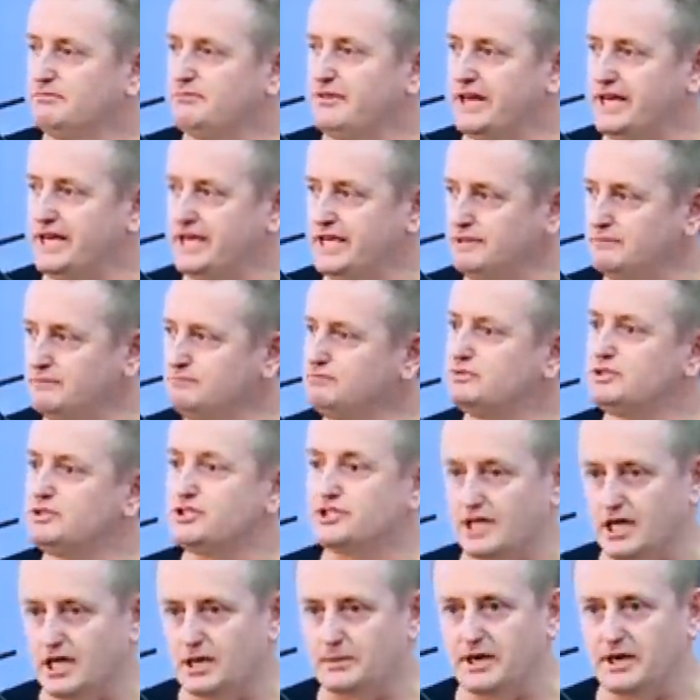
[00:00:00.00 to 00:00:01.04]
they
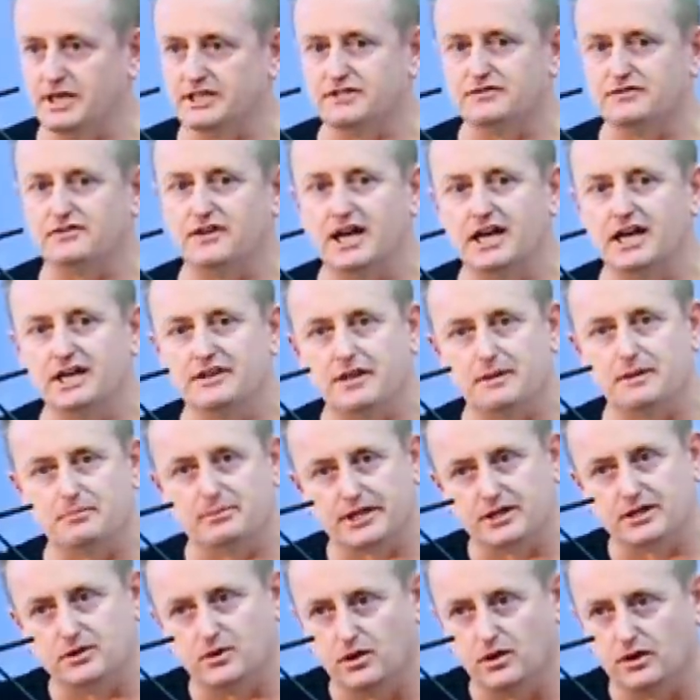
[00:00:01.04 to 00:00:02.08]
celebrate Diwali. They
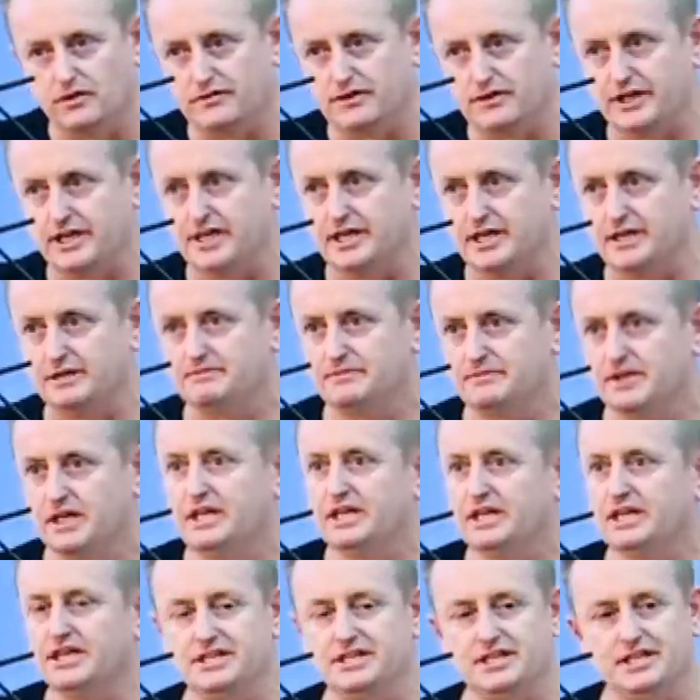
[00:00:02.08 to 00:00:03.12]
bring all of their
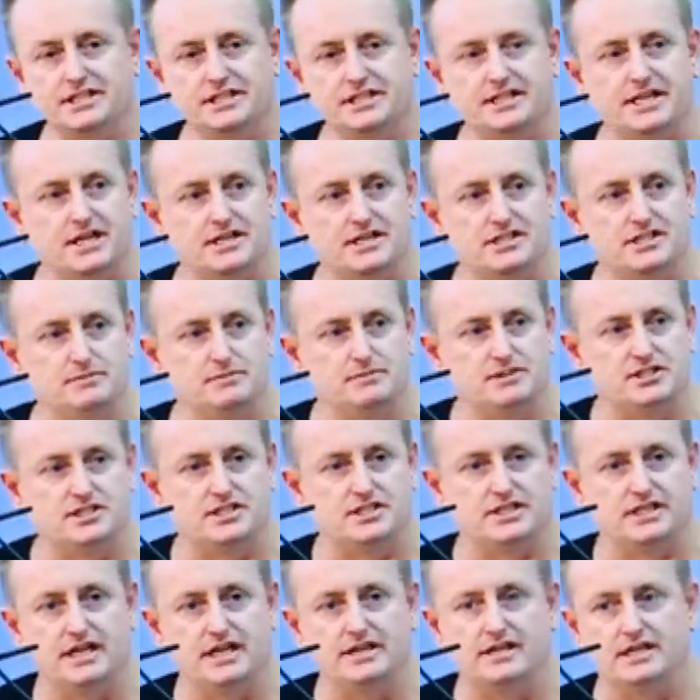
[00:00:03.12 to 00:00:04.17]
Indian customers
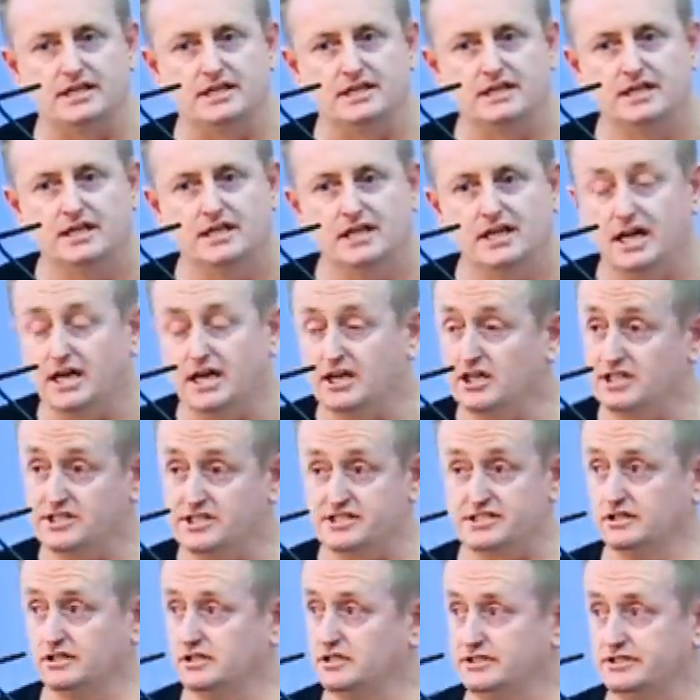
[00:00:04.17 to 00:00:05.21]
together, and I
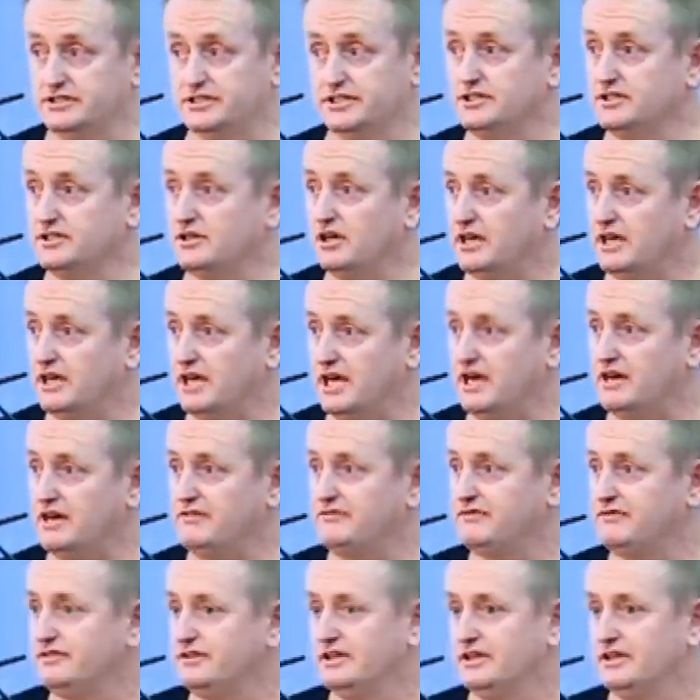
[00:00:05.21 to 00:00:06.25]
did not have,
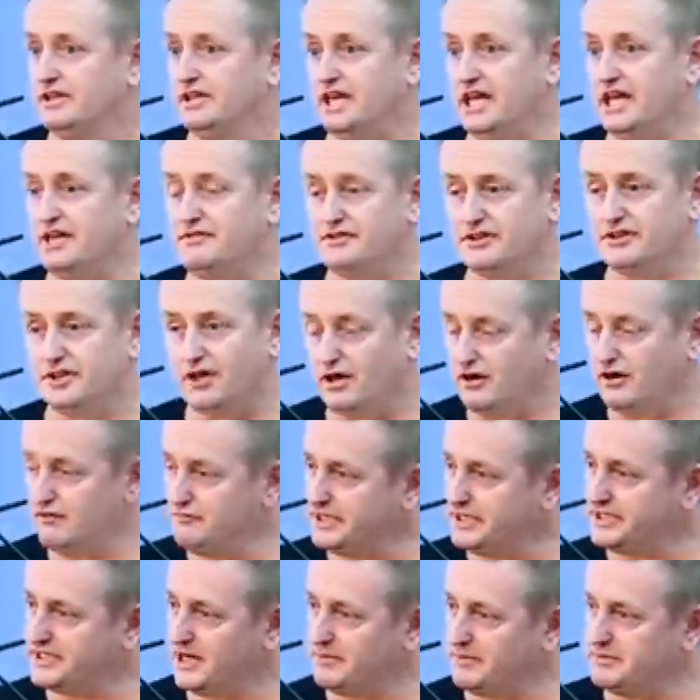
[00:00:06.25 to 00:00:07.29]
even though I've
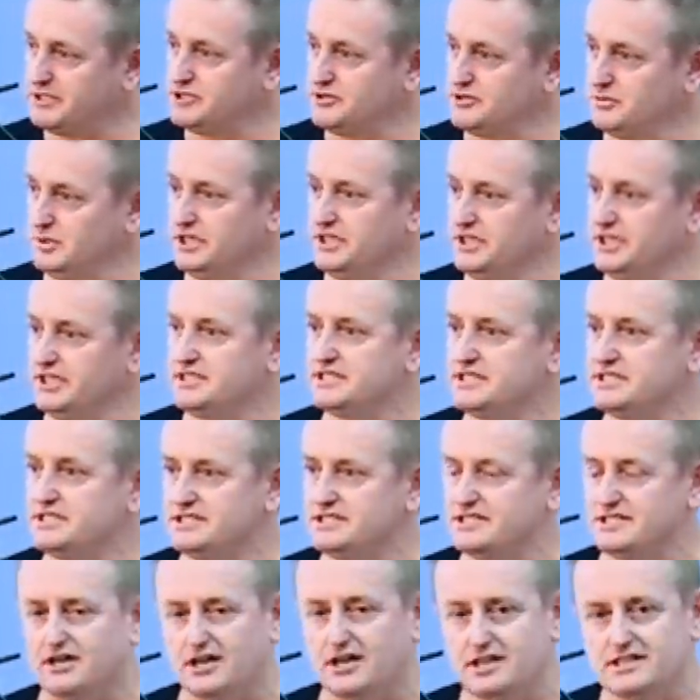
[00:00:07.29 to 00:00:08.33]
been coming to India
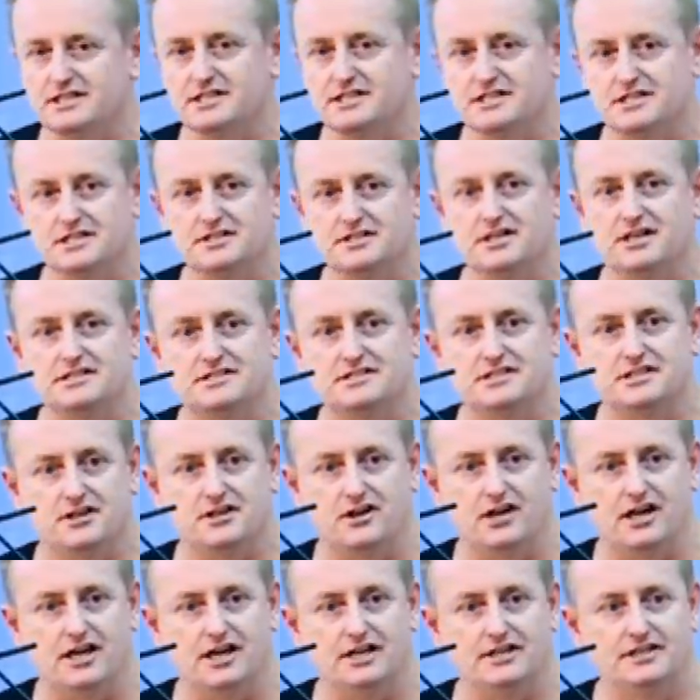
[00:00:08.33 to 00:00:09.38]
since
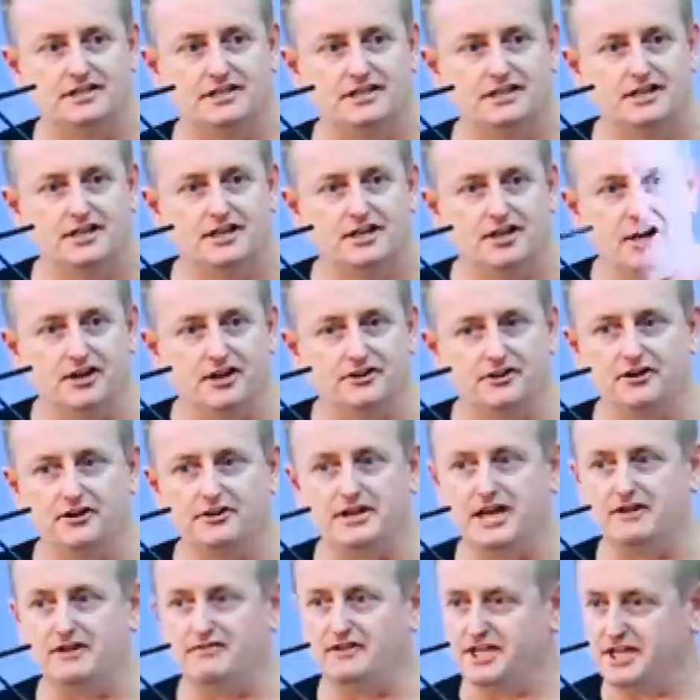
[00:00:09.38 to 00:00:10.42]
1999, I don't
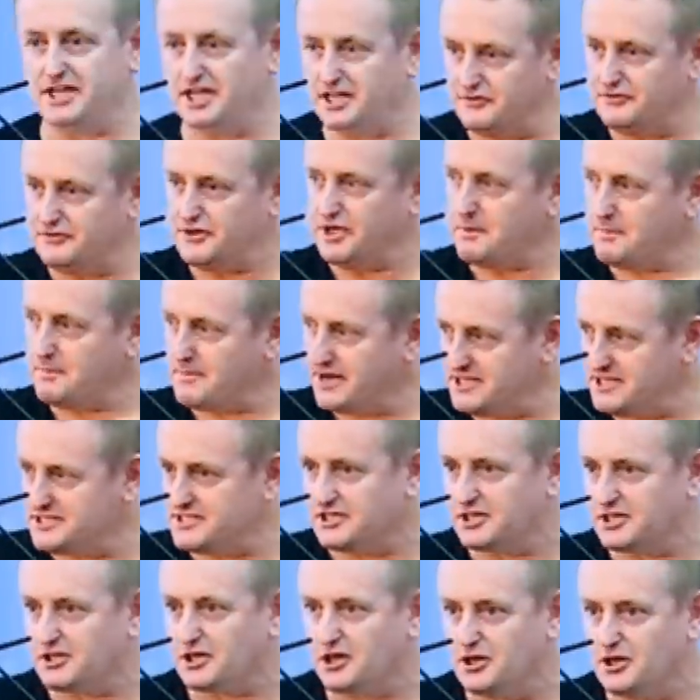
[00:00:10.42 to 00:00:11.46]
have any of the
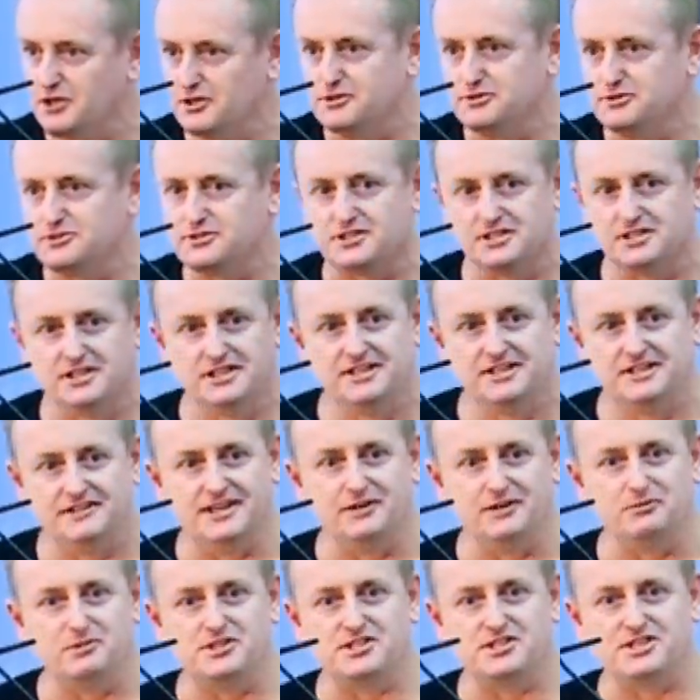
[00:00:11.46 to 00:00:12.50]
amazing clothes
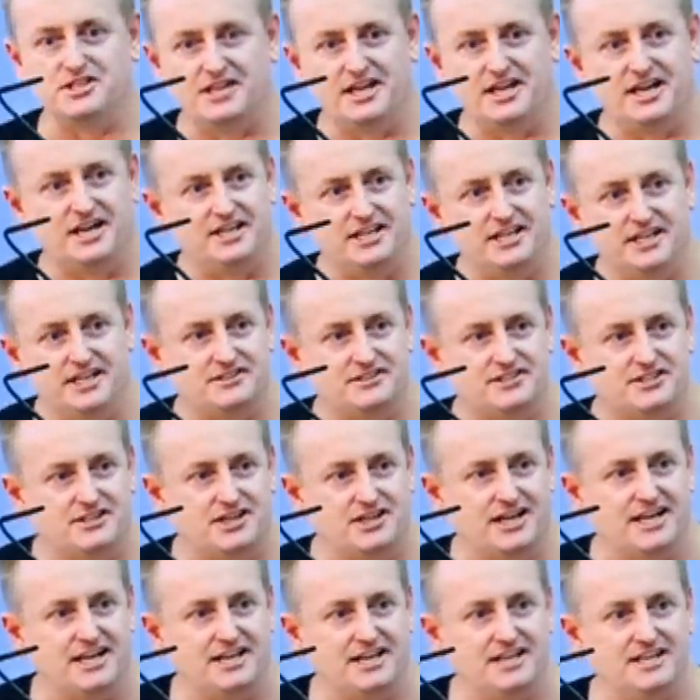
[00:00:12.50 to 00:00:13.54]
that we see out here
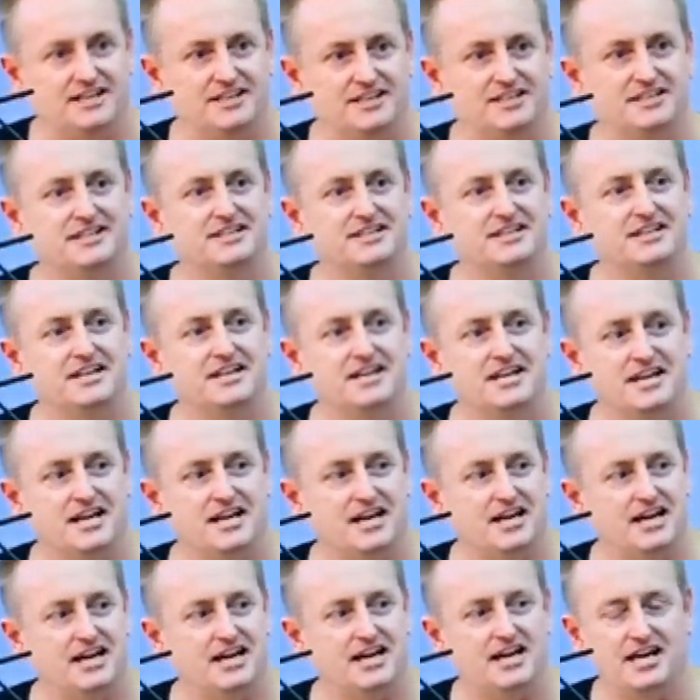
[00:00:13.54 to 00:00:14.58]
today,
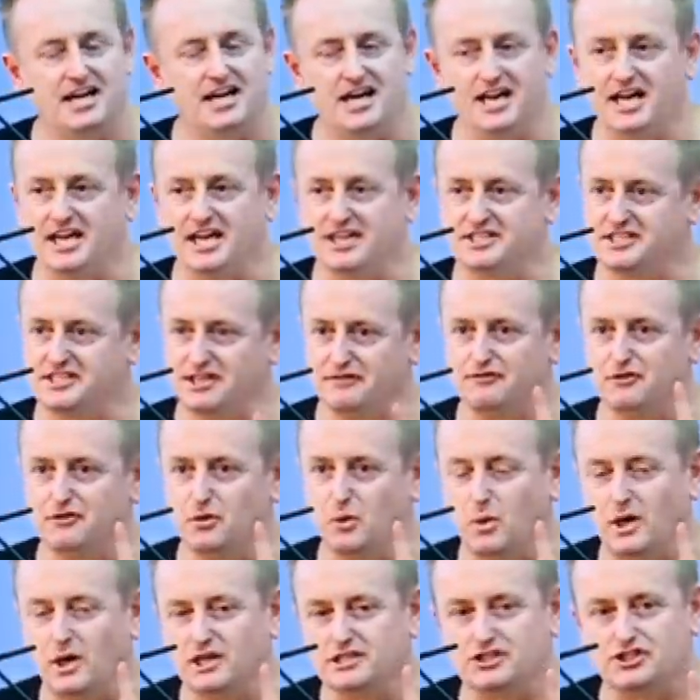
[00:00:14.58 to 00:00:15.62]
except
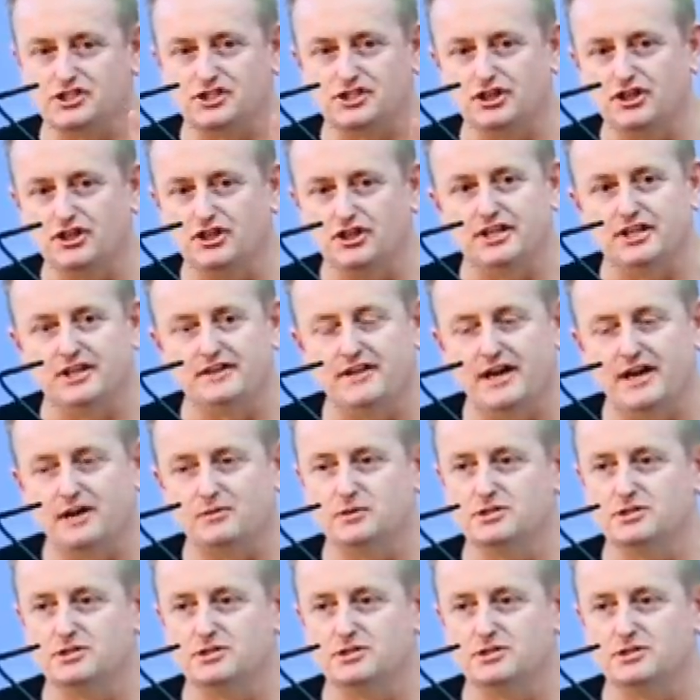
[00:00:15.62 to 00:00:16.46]
for one shirt, and that